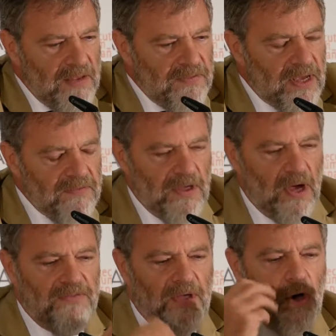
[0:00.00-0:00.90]

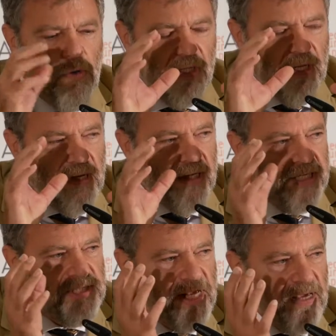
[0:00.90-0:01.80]
the whole,
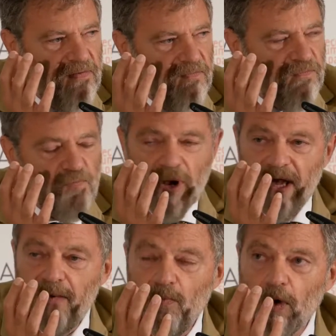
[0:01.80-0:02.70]
let's say,
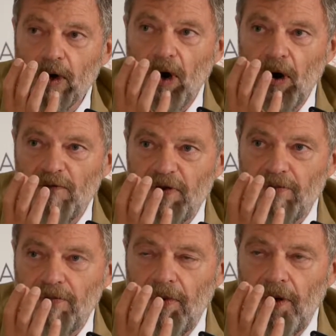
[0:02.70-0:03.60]
framework of the
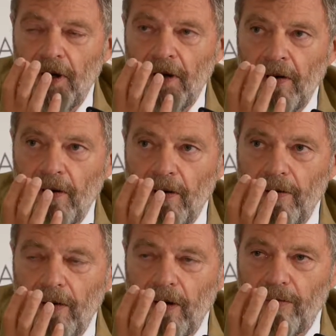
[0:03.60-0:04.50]

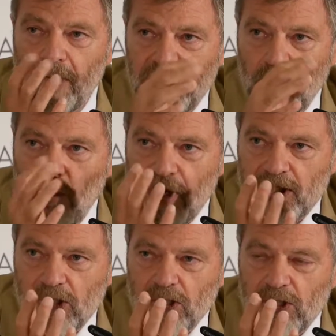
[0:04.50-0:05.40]

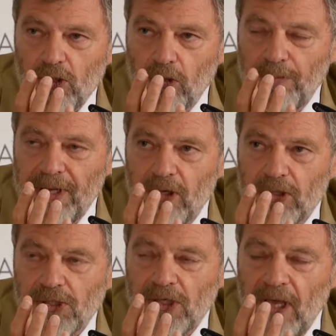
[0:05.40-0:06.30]
presupuestos
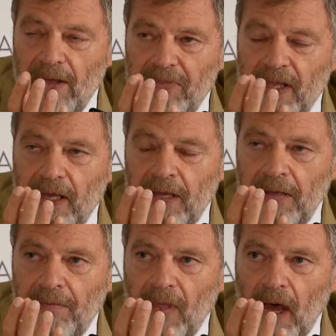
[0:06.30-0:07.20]
europeos
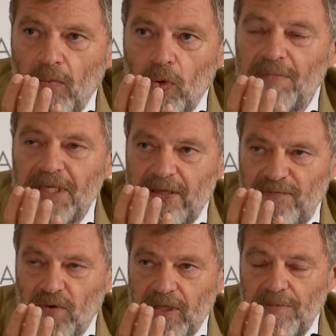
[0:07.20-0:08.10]
will be
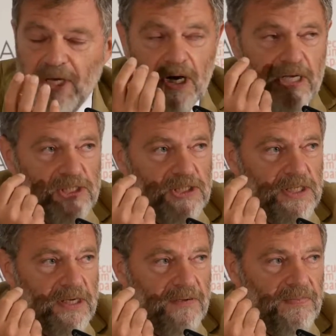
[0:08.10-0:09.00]
different, because
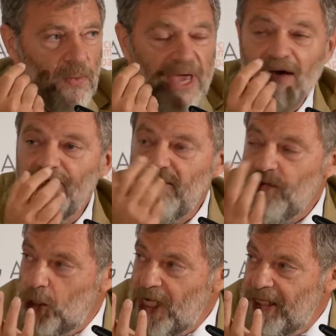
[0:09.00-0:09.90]
we have
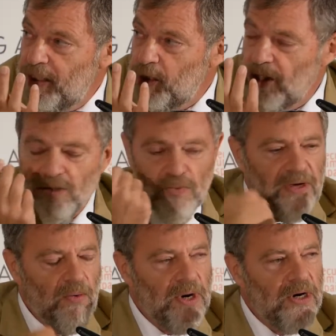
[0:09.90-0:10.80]
different challenges.
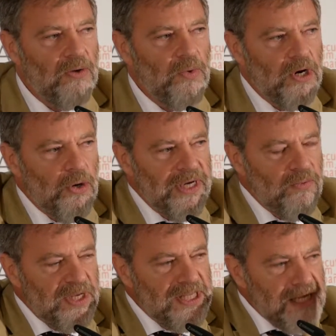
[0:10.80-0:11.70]
We
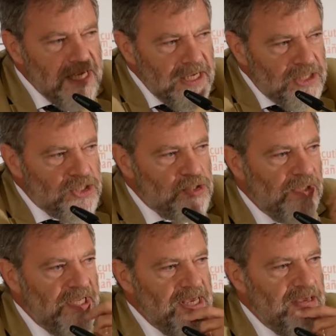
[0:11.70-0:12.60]
need to
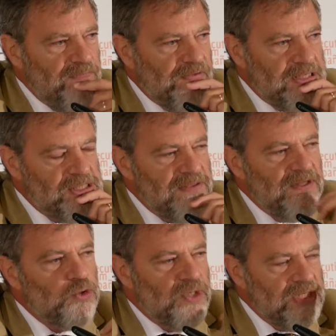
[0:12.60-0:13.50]
leave, let's say,
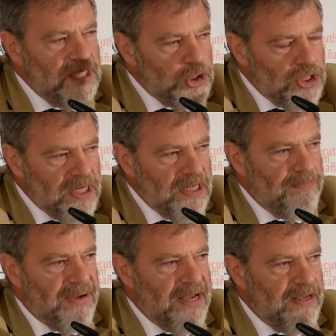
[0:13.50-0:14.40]
the traditional
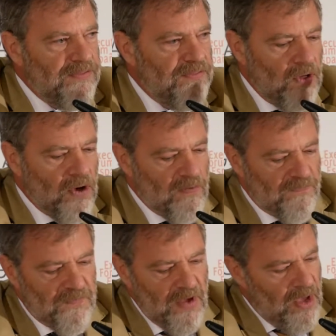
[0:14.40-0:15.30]
path of